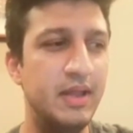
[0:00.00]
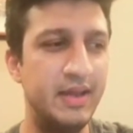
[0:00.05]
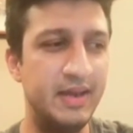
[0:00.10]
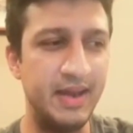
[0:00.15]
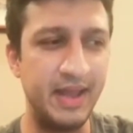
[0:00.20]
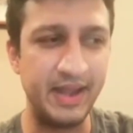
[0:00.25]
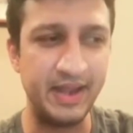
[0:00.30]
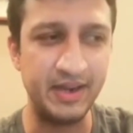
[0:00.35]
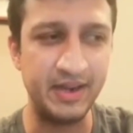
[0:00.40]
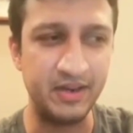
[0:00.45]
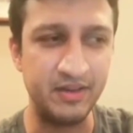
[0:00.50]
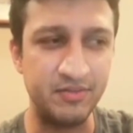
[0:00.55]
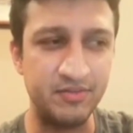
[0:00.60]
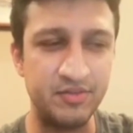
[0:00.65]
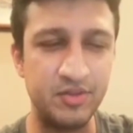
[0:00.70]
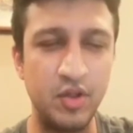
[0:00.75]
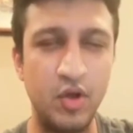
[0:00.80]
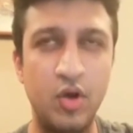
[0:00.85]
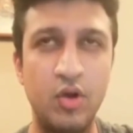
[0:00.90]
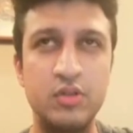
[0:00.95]

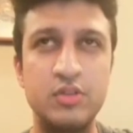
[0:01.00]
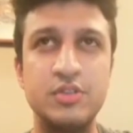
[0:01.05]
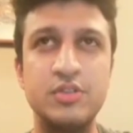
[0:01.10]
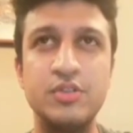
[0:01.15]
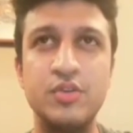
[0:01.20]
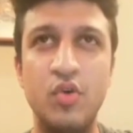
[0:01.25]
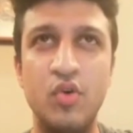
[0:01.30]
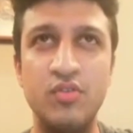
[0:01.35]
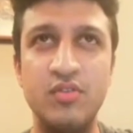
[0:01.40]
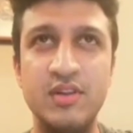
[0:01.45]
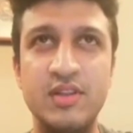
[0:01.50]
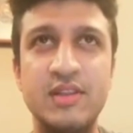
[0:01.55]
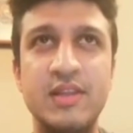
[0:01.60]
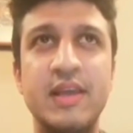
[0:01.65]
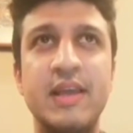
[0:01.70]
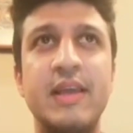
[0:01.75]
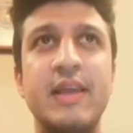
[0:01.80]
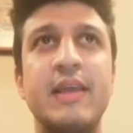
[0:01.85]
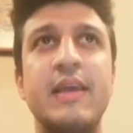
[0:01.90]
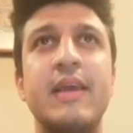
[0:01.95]
Negative thoughts,
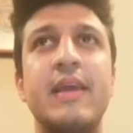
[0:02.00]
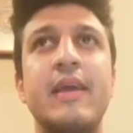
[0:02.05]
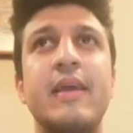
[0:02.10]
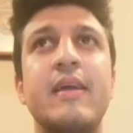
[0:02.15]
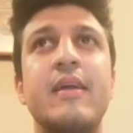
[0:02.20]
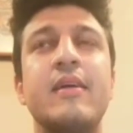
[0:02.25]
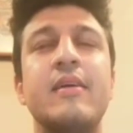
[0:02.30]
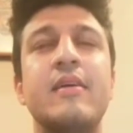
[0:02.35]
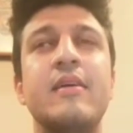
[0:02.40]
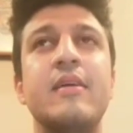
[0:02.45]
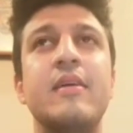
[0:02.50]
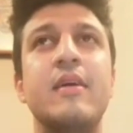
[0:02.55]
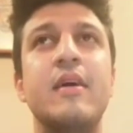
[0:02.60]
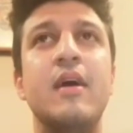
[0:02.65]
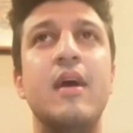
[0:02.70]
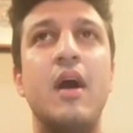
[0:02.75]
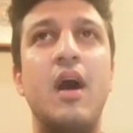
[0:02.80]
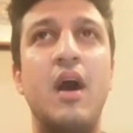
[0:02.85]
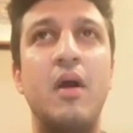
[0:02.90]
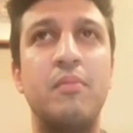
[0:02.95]
overthinking
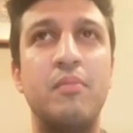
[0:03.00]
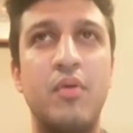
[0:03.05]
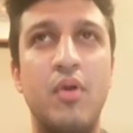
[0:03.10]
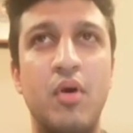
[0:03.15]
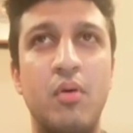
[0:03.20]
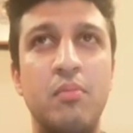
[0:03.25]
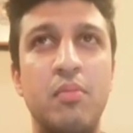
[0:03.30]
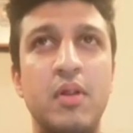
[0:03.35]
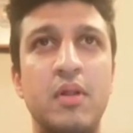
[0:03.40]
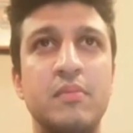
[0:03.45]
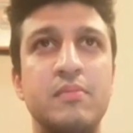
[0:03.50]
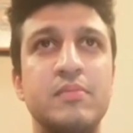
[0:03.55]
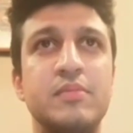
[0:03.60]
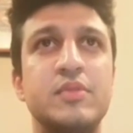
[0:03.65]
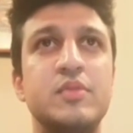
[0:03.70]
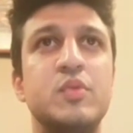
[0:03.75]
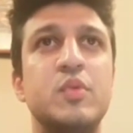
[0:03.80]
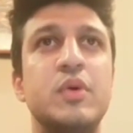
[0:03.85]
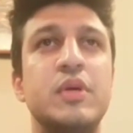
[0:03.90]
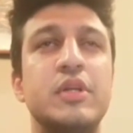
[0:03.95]
are
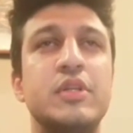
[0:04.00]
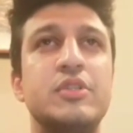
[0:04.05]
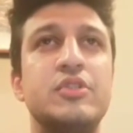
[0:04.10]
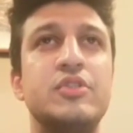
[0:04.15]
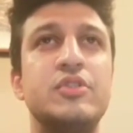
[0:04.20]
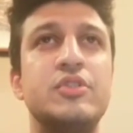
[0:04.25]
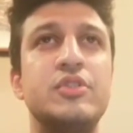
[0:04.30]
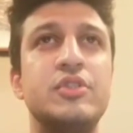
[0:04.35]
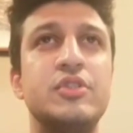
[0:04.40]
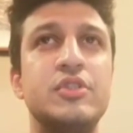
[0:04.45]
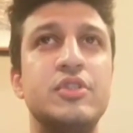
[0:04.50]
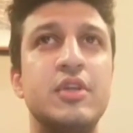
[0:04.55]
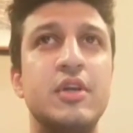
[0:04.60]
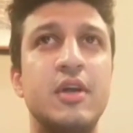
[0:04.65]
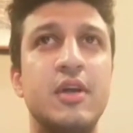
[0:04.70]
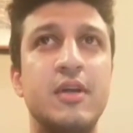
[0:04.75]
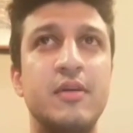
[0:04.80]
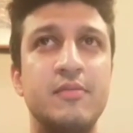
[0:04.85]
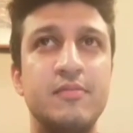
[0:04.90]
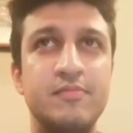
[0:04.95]
problems which
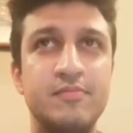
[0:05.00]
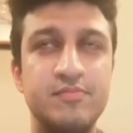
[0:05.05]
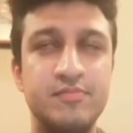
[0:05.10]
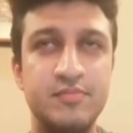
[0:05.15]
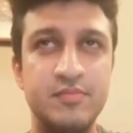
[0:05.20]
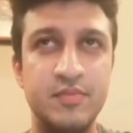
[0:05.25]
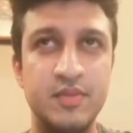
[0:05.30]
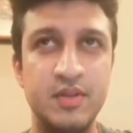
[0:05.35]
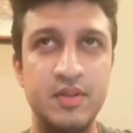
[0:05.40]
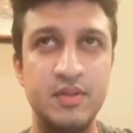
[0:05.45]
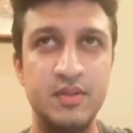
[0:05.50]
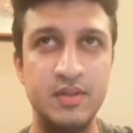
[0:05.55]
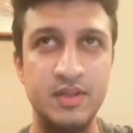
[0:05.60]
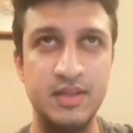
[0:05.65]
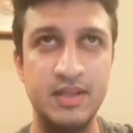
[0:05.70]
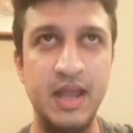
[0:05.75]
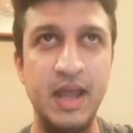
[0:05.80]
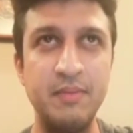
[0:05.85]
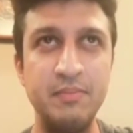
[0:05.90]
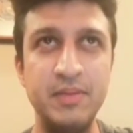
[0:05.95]

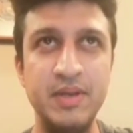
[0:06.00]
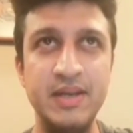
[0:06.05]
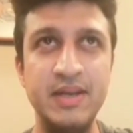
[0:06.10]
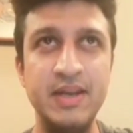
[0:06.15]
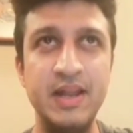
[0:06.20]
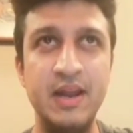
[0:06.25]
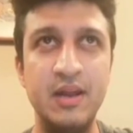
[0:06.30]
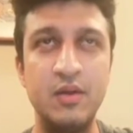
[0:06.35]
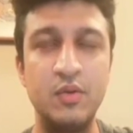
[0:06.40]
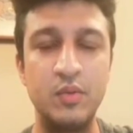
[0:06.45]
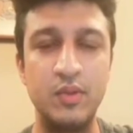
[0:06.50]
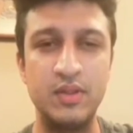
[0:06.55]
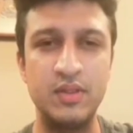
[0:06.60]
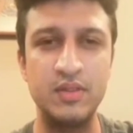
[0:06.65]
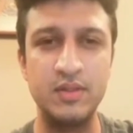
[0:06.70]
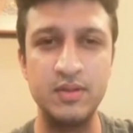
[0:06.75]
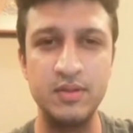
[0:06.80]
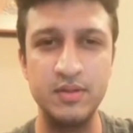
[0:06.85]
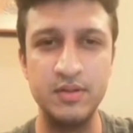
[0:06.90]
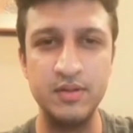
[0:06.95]
can be dealt
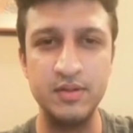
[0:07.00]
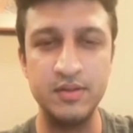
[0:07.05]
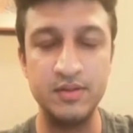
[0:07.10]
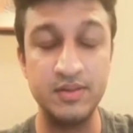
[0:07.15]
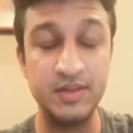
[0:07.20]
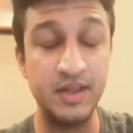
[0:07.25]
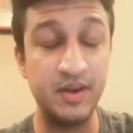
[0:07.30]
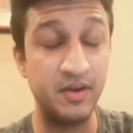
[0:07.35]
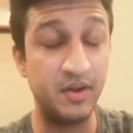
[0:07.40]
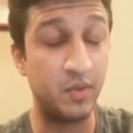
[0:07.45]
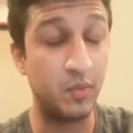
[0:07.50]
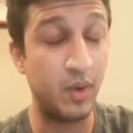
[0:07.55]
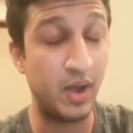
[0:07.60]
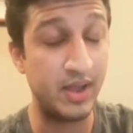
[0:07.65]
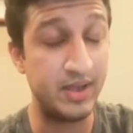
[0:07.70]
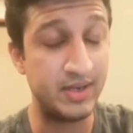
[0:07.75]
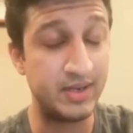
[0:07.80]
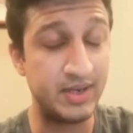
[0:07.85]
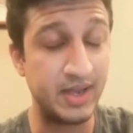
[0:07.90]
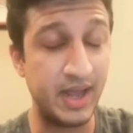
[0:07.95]
with. They
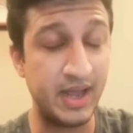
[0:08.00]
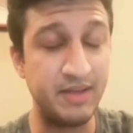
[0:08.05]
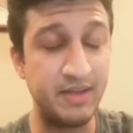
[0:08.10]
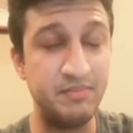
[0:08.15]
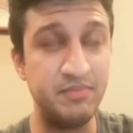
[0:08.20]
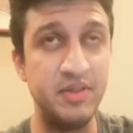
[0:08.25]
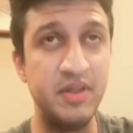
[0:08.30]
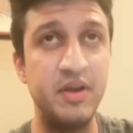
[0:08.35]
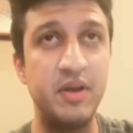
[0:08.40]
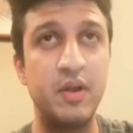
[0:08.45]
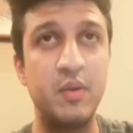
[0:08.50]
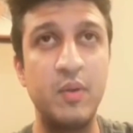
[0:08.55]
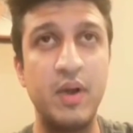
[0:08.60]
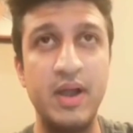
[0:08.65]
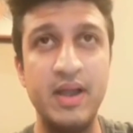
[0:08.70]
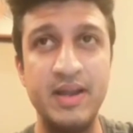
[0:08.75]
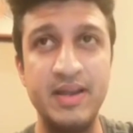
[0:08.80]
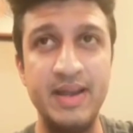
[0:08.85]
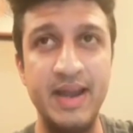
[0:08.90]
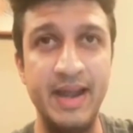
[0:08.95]
require time, they
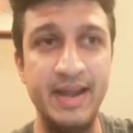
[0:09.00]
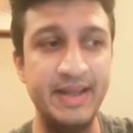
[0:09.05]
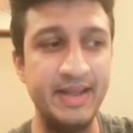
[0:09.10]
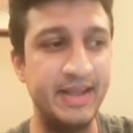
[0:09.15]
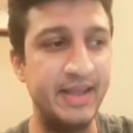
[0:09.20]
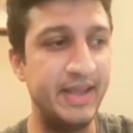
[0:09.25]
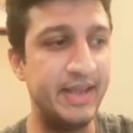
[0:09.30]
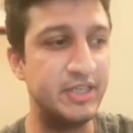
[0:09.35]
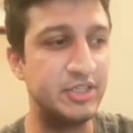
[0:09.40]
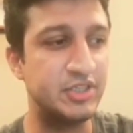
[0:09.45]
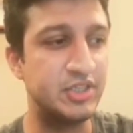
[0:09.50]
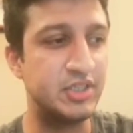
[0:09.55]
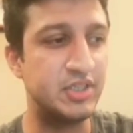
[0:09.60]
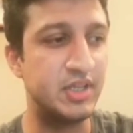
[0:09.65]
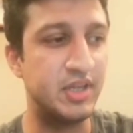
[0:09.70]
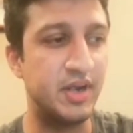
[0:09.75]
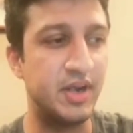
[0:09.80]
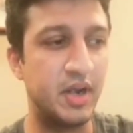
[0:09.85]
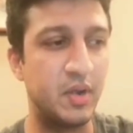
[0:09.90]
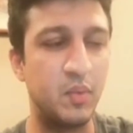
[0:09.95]
require
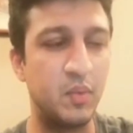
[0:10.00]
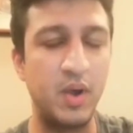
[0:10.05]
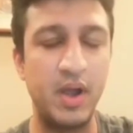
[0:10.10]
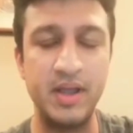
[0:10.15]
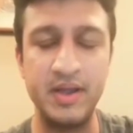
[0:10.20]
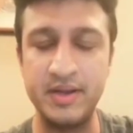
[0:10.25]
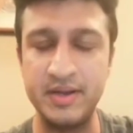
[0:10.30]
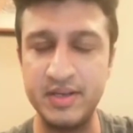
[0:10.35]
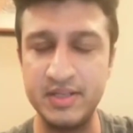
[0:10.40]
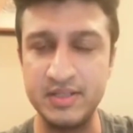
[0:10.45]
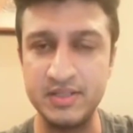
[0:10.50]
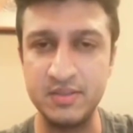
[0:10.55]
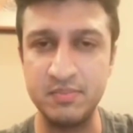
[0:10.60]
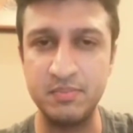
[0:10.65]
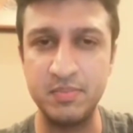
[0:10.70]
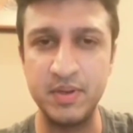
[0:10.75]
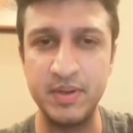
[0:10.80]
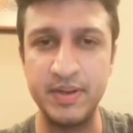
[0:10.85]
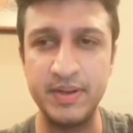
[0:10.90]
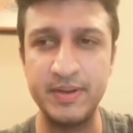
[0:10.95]
dedication, they require
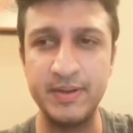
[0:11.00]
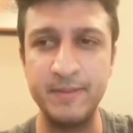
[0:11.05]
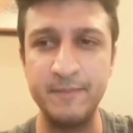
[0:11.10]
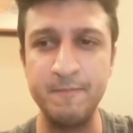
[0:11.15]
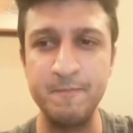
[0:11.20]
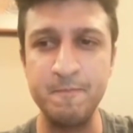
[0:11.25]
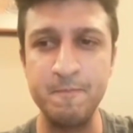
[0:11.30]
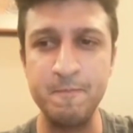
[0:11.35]
discipline,